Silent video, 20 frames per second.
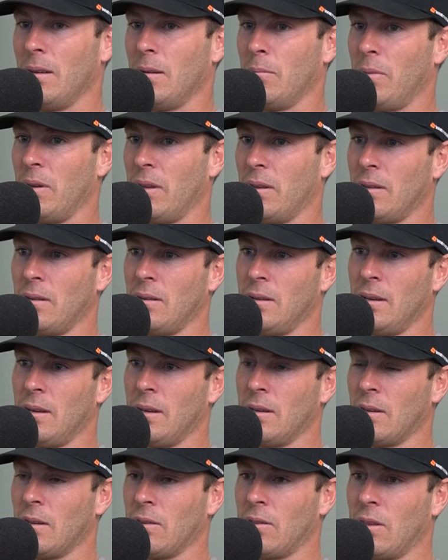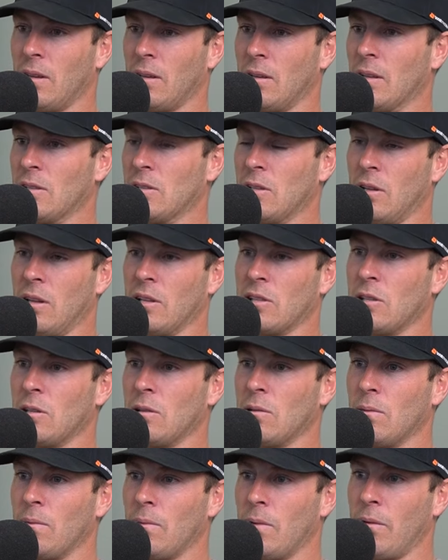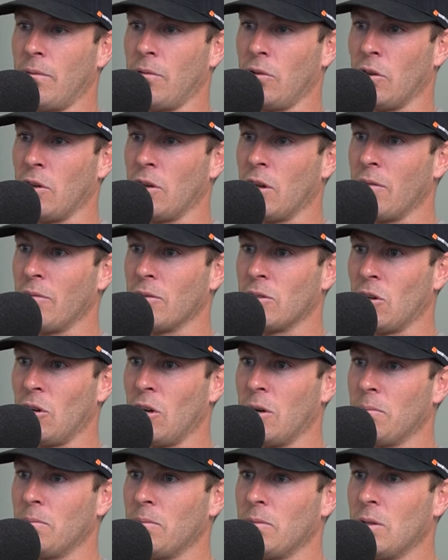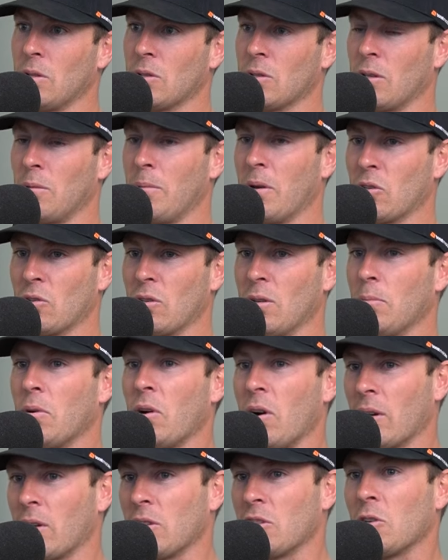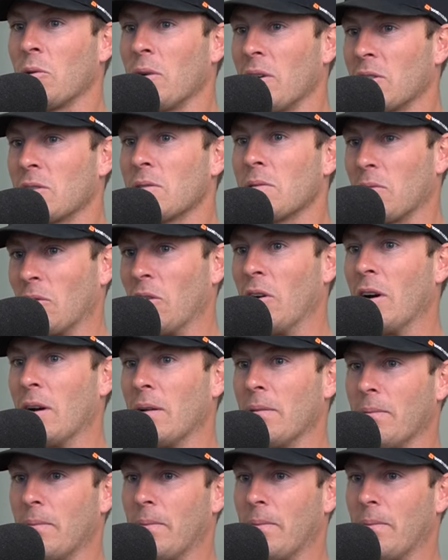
But yeah, I think that's a lesson I've learned over time. Just got to make sure the bike is always right.